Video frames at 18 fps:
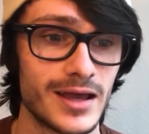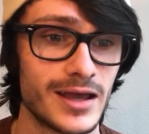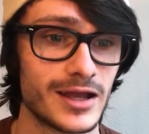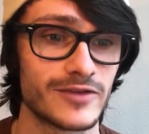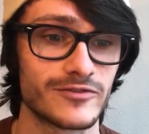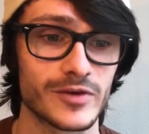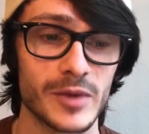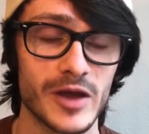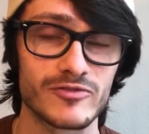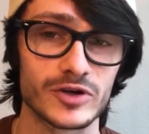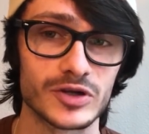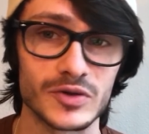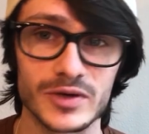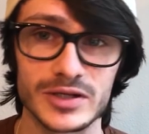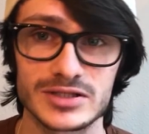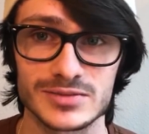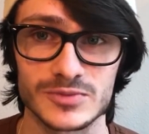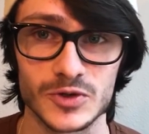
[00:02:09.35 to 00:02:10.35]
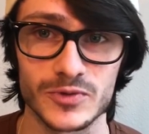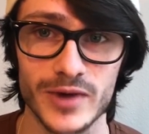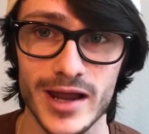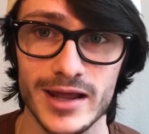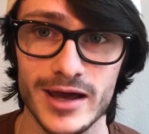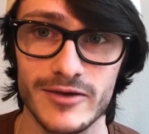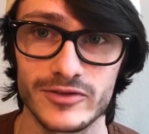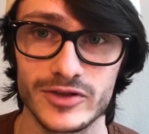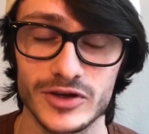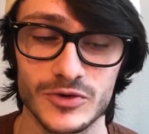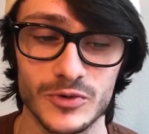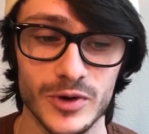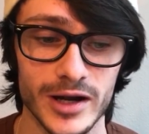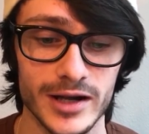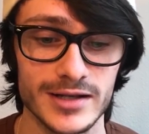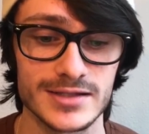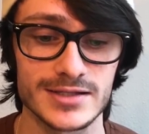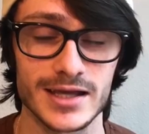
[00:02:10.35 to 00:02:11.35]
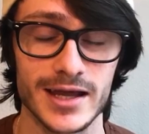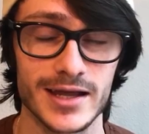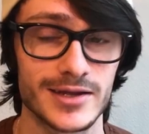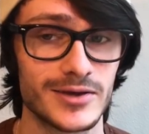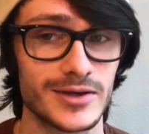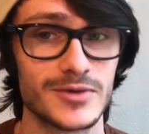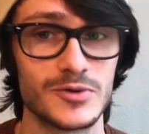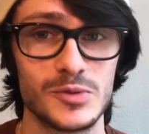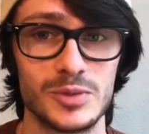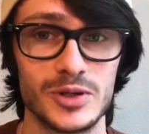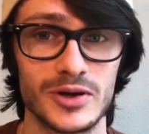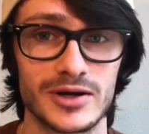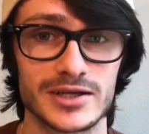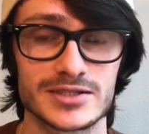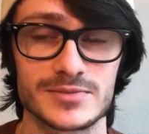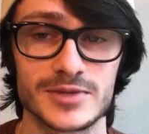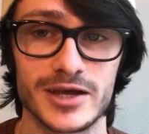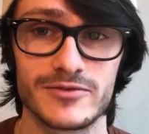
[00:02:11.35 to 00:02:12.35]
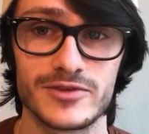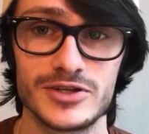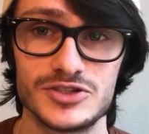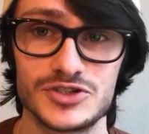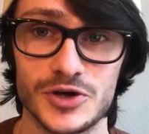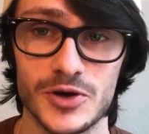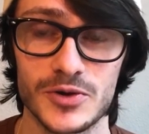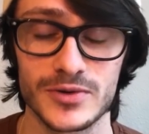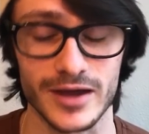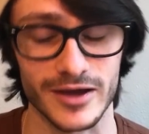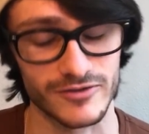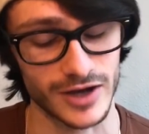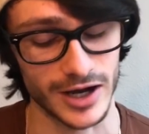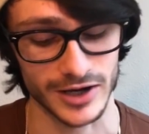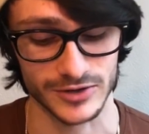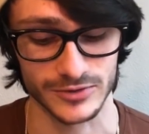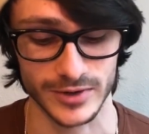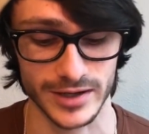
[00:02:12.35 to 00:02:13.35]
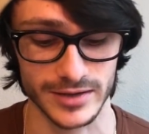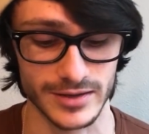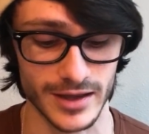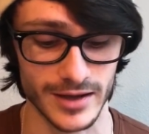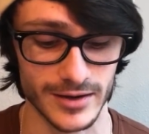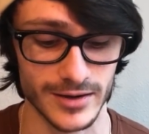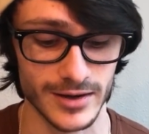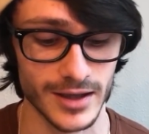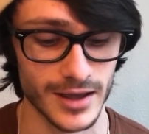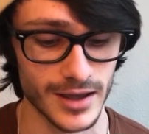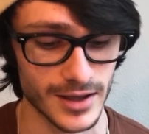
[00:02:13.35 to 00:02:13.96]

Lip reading: and if I'm ever going somewhere right after where I decide it would be awesome to have the drone, I've got it right there.